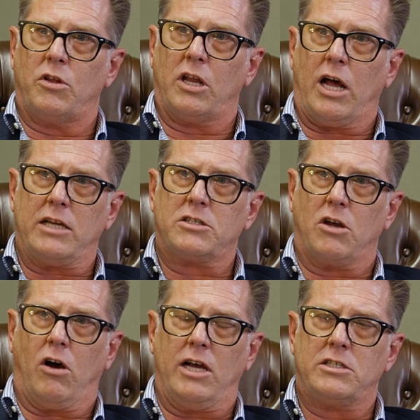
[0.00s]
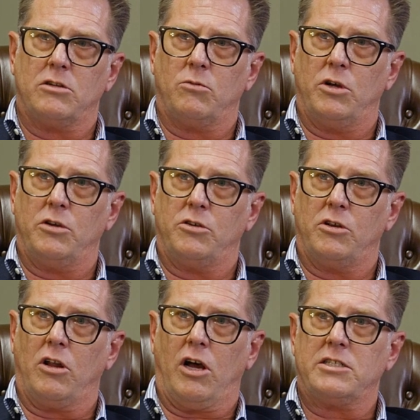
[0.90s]
the last guys that were
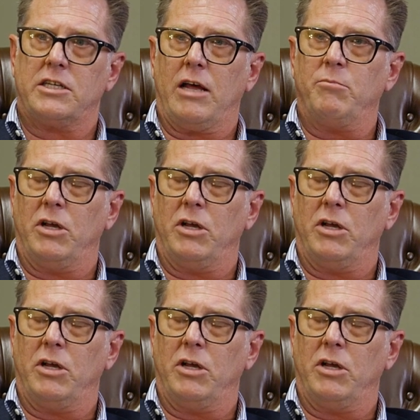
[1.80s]
utilising that